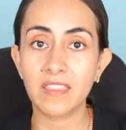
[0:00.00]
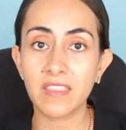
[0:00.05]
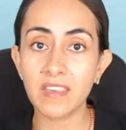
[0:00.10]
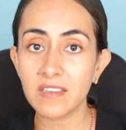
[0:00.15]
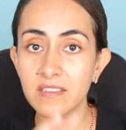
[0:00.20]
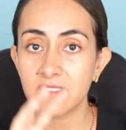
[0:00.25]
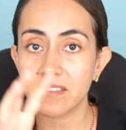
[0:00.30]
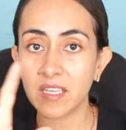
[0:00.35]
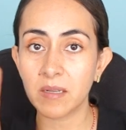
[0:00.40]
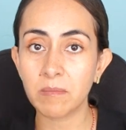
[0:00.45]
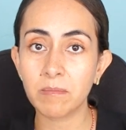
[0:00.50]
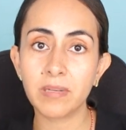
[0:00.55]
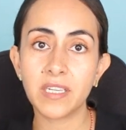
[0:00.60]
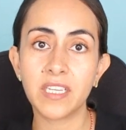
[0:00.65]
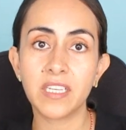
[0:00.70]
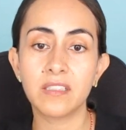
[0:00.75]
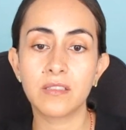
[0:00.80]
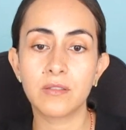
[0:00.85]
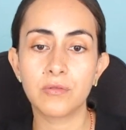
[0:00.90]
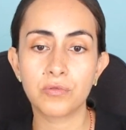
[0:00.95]
this
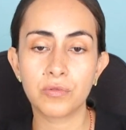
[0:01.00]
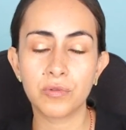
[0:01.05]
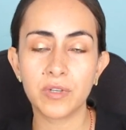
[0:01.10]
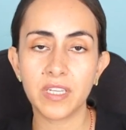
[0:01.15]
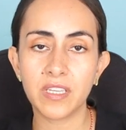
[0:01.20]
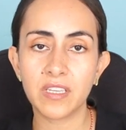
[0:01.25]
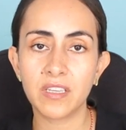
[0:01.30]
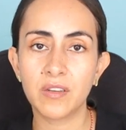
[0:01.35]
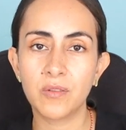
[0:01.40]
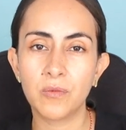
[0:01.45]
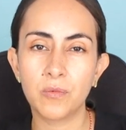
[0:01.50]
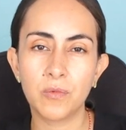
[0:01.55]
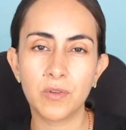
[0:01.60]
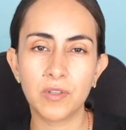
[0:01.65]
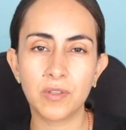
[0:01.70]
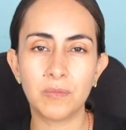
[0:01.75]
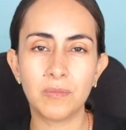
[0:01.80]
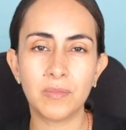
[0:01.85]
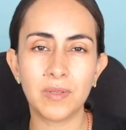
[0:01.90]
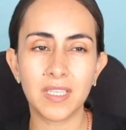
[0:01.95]
template trick
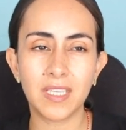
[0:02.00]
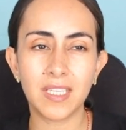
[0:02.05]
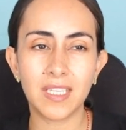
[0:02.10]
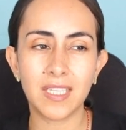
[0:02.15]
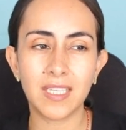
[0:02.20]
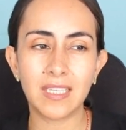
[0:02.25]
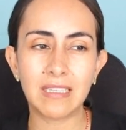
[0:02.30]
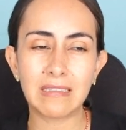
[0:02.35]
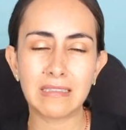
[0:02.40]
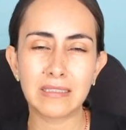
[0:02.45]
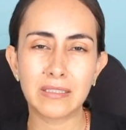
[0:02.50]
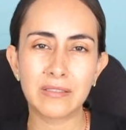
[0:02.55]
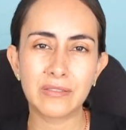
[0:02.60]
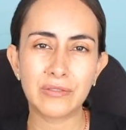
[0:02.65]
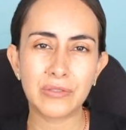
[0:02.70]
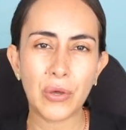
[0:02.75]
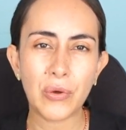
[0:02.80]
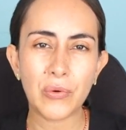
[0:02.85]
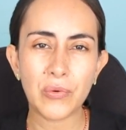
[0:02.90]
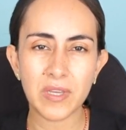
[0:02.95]
won't be
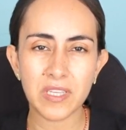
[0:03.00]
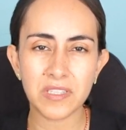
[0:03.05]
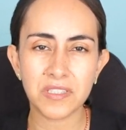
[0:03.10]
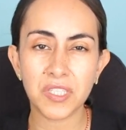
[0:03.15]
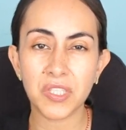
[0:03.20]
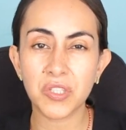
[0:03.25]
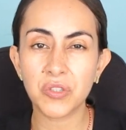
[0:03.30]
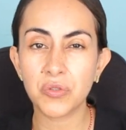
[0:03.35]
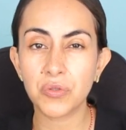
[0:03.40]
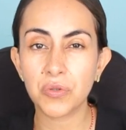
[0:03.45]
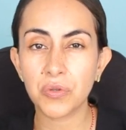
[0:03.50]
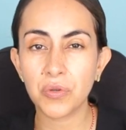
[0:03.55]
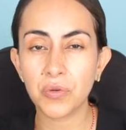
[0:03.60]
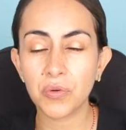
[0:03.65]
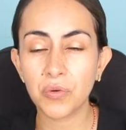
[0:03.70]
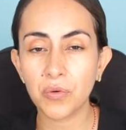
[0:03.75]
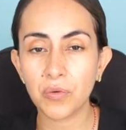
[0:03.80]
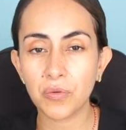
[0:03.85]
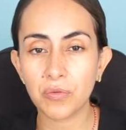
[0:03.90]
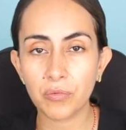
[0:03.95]
so easy
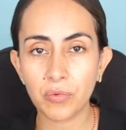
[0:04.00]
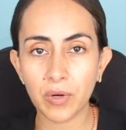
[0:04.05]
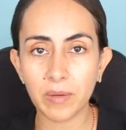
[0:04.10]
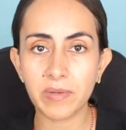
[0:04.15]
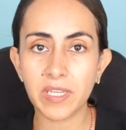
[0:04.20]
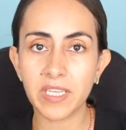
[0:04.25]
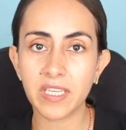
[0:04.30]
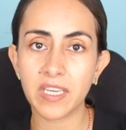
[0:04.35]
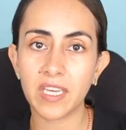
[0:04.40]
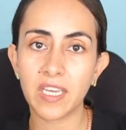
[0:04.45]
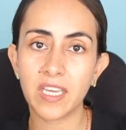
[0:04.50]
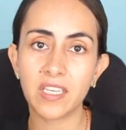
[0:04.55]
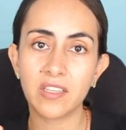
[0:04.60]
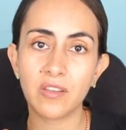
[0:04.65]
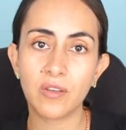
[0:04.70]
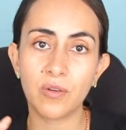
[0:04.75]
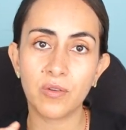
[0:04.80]
to replicate